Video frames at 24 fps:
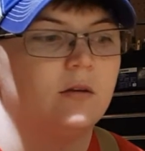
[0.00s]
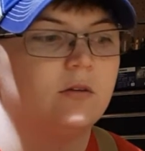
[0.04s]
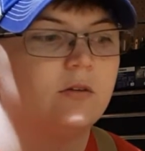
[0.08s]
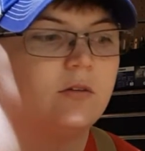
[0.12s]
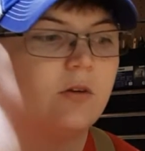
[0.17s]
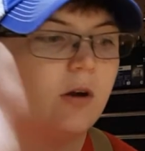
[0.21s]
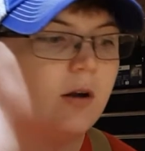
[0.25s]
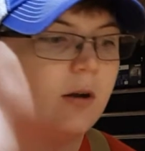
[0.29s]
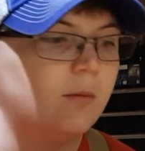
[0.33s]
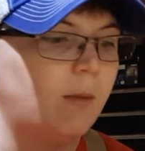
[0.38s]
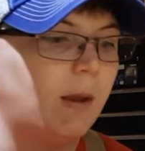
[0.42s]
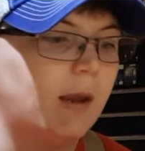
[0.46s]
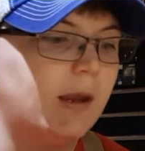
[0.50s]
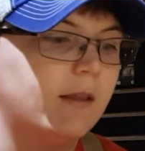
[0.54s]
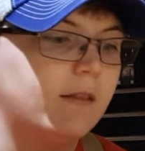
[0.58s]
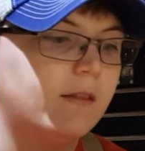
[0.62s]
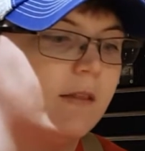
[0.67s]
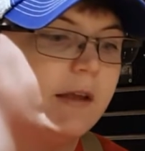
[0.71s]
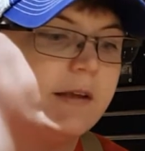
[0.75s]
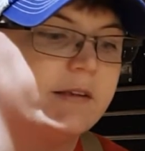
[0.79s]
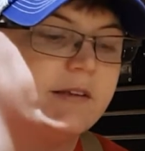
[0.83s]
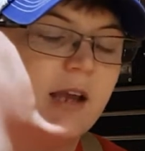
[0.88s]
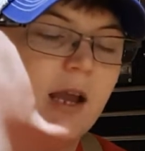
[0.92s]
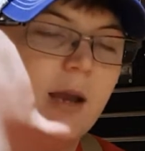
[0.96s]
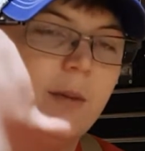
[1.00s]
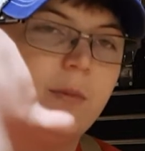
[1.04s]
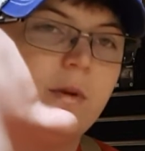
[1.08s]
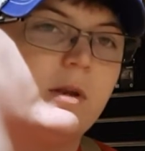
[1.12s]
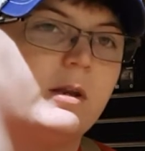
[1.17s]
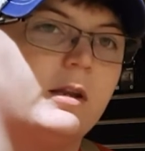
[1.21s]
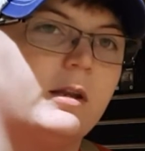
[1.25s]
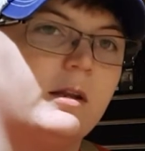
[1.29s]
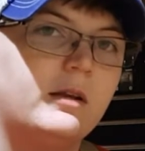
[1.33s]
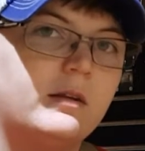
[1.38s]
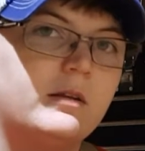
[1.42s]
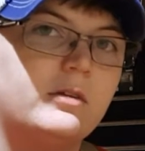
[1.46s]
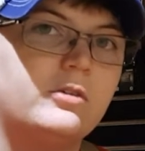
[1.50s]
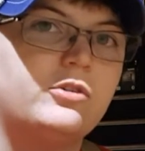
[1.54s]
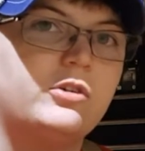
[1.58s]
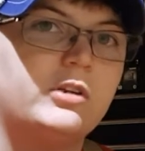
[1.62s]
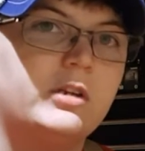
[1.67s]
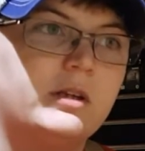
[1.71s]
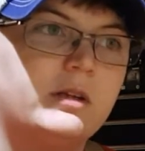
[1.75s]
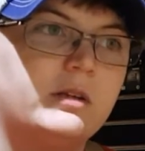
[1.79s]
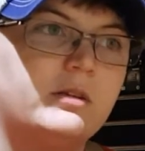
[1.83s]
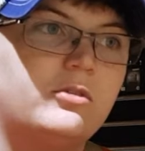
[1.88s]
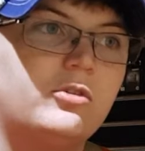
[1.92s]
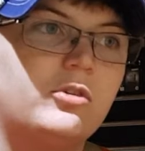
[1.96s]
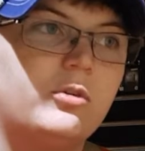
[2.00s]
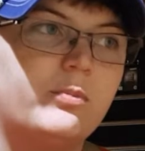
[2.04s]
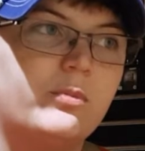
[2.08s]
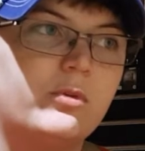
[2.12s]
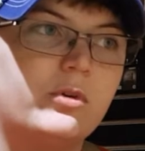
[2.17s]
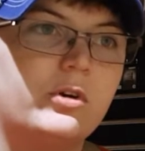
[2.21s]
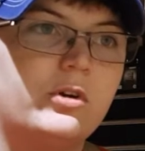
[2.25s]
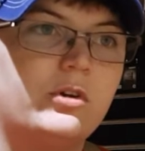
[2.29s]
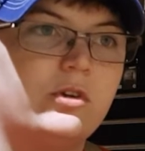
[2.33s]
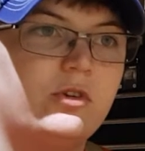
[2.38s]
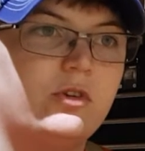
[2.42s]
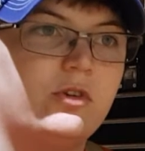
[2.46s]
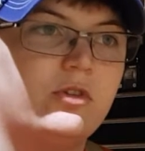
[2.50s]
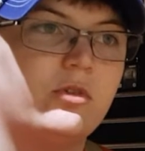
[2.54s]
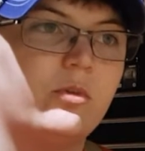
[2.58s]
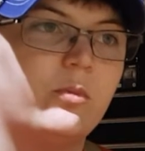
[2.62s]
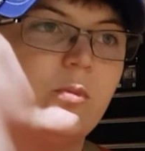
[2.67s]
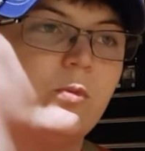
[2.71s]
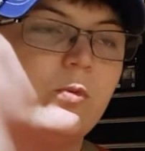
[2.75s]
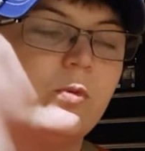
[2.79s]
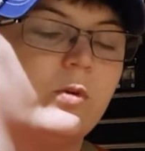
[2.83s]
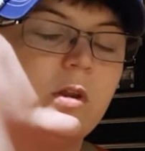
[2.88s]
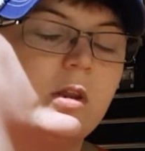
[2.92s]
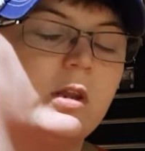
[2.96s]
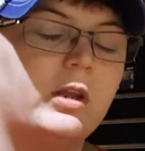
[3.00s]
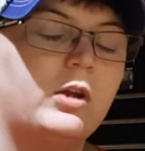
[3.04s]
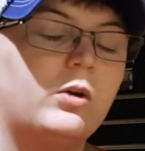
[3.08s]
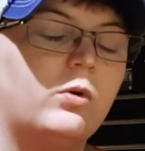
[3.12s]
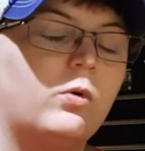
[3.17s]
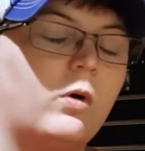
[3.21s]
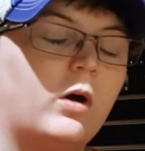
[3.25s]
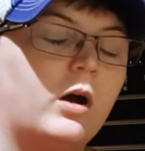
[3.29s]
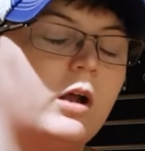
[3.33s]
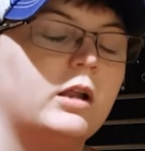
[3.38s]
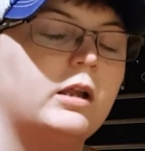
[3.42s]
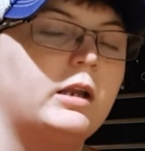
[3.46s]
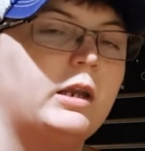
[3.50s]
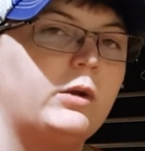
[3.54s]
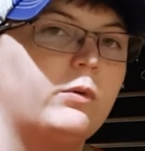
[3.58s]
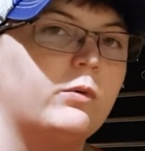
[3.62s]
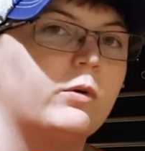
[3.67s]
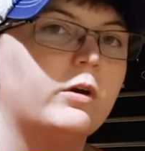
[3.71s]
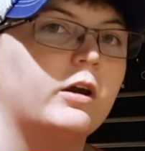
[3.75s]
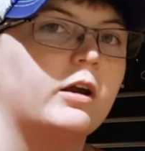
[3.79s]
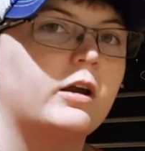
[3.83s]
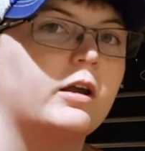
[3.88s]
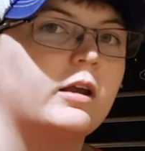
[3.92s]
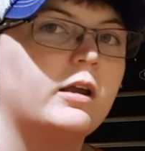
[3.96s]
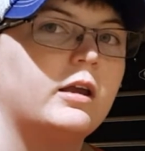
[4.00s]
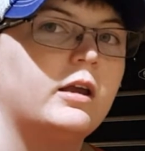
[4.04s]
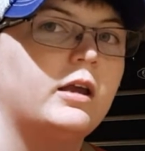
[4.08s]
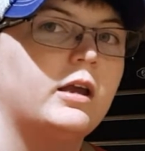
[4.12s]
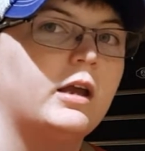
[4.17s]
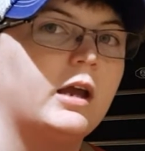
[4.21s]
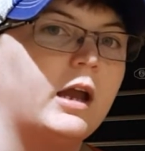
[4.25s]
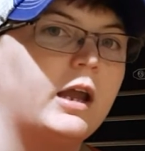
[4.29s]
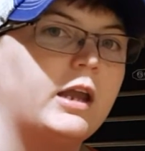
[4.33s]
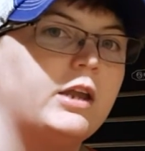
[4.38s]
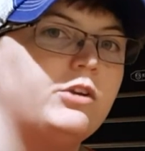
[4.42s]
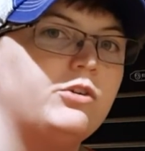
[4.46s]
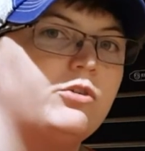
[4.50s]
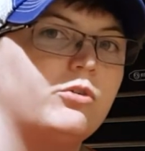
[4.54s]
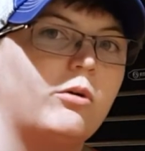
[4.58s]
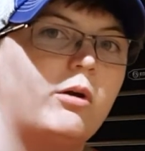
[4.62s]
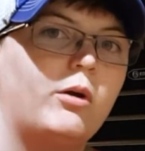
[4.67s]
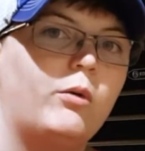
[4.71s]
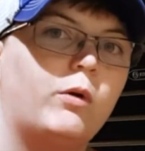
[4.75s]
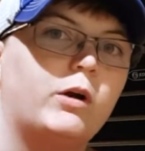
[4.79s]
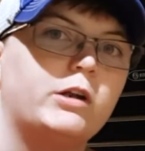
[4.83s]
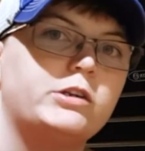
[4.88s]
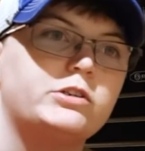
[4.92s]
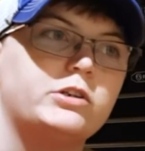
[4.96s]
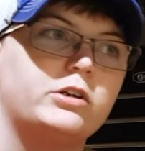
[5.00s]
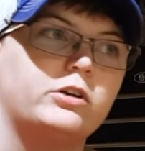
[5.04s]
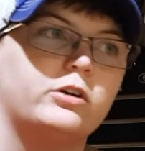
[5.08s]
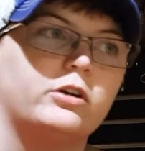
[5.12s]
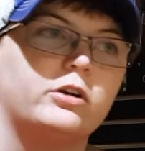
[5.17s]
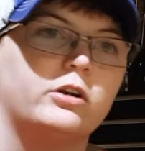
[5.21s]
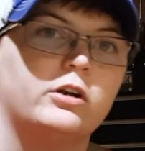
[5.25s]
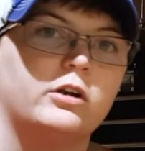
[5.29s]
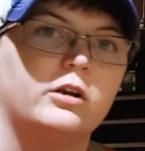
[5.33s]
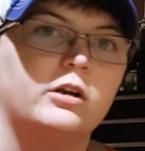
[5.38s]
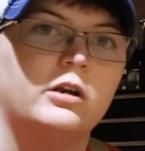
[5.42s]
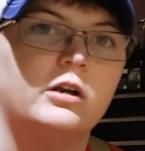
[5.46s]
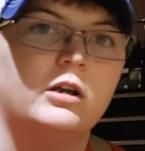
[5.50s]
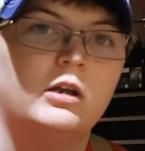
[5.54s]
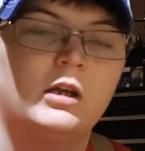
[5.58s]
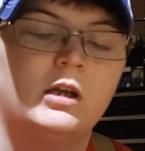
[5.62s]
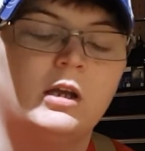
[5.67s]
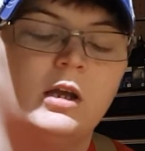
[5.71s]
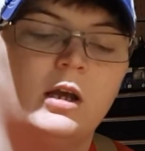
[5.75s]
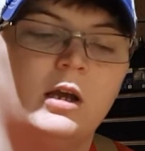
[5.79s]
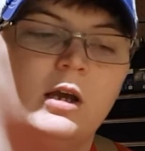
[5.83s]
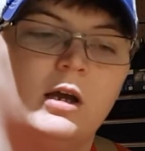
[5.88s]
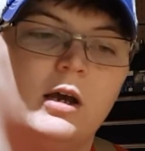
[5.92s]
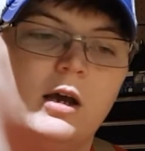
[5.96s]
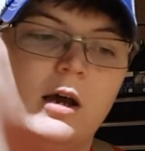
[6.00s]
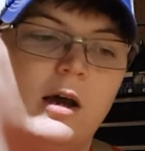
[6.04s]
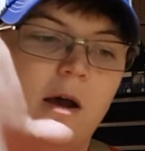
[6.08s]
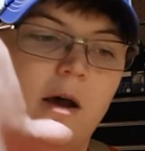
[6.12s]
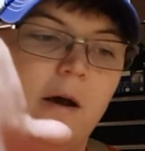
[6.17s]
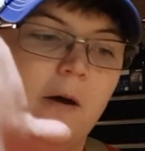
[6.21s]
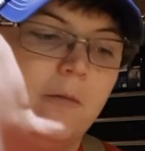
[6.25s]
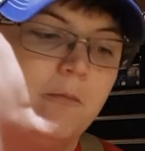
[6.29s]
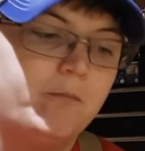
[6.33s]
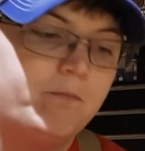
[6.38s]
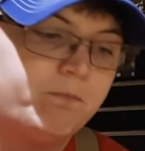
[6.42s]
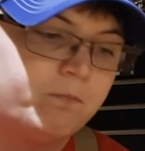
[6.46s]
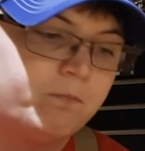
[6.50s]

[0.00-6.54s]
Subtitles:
started making things happen, and she produces some really quality work. I enjoy watching her. A